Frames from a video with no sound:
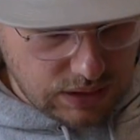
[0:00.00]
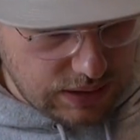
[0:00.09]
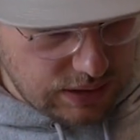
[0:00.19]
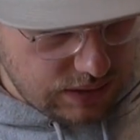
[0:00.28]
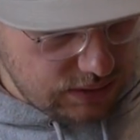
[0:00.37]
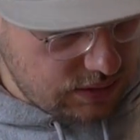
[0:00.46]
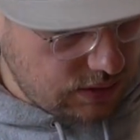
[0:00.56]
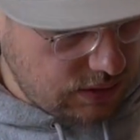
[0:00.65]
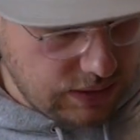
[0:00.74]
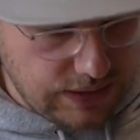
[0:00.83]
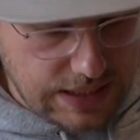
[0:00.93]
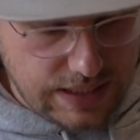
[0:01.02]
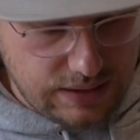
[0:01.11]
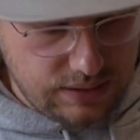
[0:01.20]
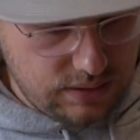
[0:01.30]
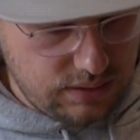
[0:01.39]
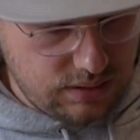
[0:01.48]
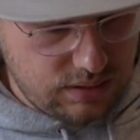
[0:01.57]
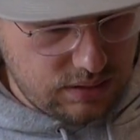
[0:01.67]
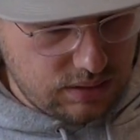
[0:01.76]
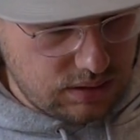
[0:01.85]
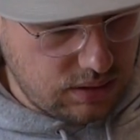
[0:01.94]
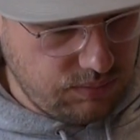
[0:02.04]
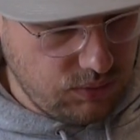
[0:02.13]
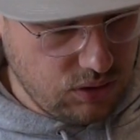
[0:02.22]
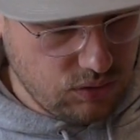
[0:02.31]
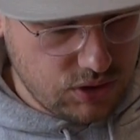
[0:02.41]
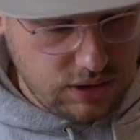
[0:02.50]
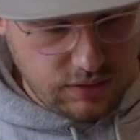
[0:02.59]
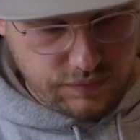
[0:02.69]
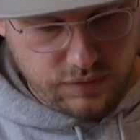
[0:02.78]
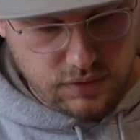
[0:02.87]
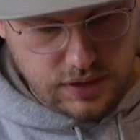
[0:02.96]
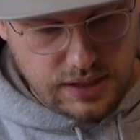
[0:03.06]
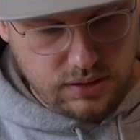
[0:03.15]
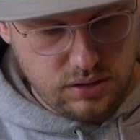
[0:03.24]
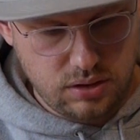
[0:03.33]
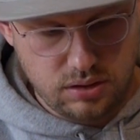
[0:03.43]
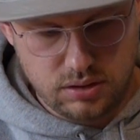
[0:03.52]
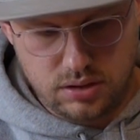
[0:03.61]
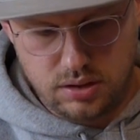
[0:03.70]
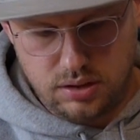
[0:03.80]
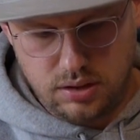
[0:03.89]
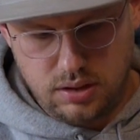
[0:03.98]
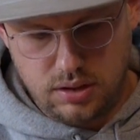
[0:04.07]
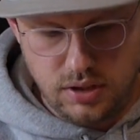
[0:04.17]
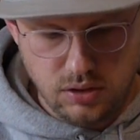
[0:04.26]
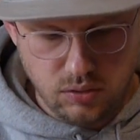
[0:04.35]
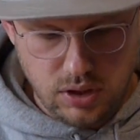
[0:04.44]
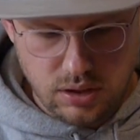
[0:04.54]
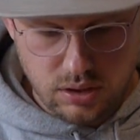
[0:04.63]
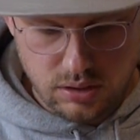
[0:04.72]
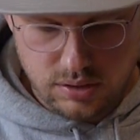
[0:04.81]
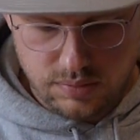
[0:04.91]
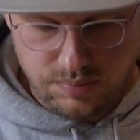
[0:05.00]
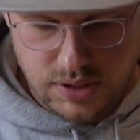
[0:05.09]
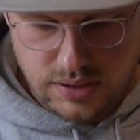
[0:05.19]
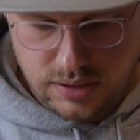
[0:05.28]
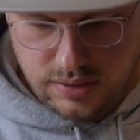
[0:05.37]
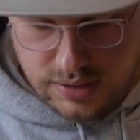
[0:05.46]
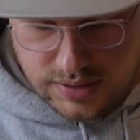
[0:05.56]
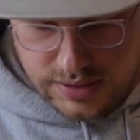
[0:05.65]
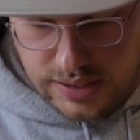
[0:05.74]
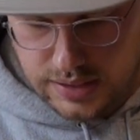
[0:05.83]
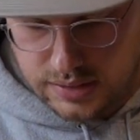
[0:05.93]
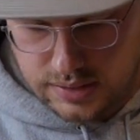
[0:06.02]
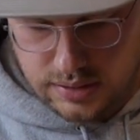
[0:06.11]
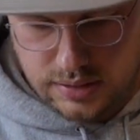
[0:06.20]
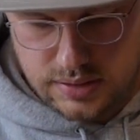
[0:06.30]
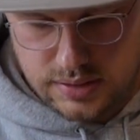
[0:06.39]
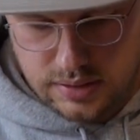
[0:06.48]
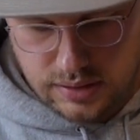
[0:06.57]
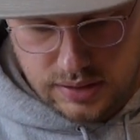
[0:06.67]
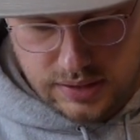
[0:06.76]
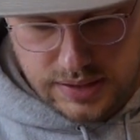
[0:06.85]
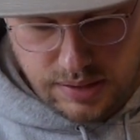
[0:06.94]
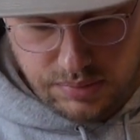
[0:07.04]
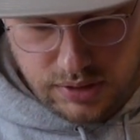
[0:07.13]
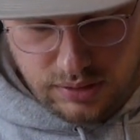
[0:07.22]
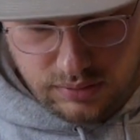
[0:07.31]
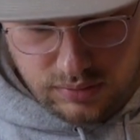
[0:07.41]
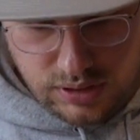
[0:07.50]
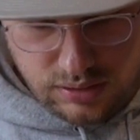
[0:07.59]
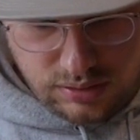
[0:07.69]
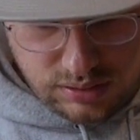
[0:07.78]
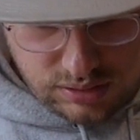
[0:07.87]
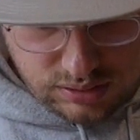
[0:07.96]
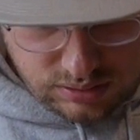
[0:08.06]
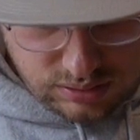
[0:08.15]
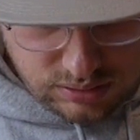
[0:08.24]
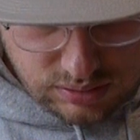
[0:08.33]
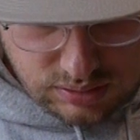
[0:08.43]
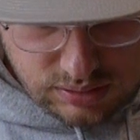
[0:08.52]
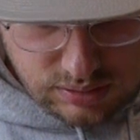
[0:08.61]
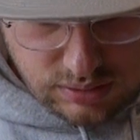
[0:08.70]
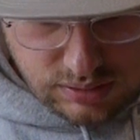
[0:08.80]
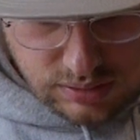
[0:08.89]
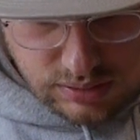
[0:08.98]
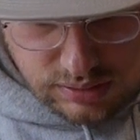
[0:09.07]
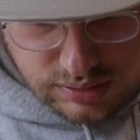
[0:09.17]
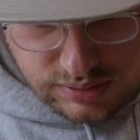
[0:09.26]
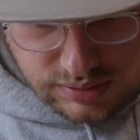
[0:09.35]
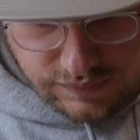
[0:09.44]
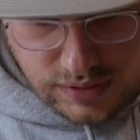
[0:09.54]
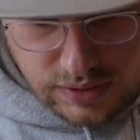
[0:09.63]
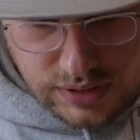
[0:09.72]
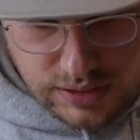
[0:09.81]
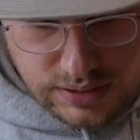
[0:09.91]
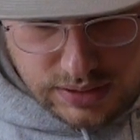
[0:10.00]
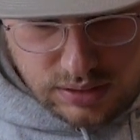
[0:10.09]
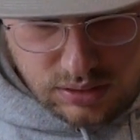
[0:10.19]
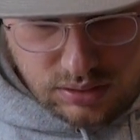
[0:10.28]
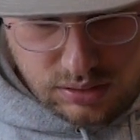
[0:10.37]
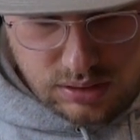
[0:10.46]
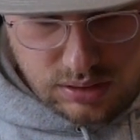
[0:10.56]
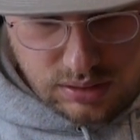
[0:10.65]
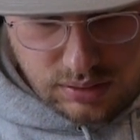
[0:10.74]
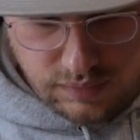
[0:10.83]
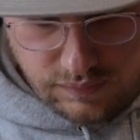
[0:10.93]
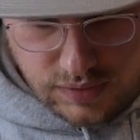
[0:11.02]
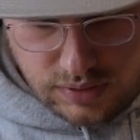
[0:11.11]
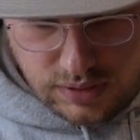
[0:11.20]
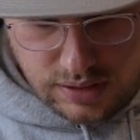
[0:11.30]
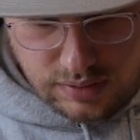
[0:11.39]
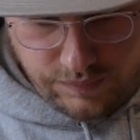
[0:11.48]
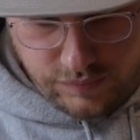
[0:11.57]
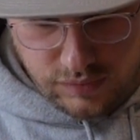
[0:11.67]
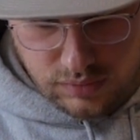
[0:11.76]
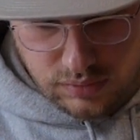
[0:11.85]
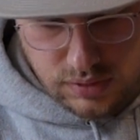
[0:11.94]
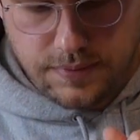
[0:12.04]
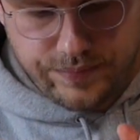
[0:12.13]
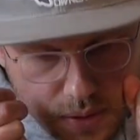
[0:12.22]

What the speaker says: and again I'm using for that knot the uni knot, but in this case it's the double uni knot. It's a very easy knot and very helpful.